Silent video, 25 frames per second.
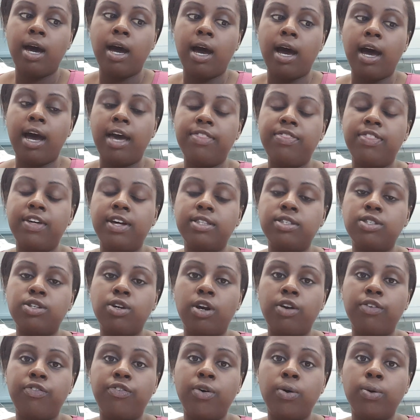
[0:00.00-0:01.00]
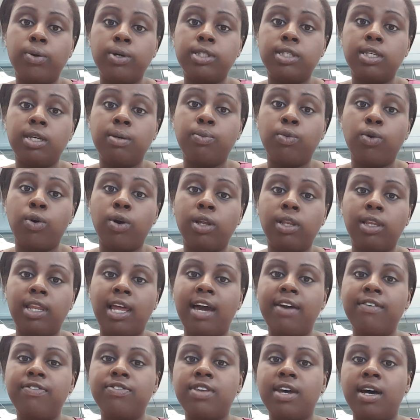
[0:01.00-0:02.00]
I then started focusing more on
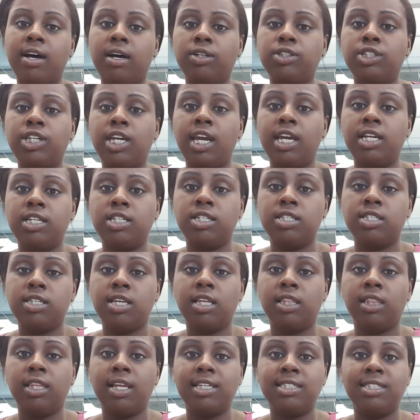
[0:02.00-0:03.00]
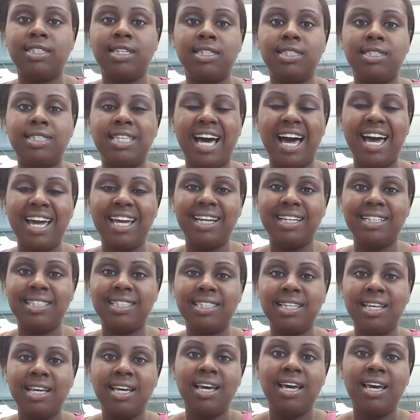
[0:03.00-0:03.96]
lifestyle changes and less than diets.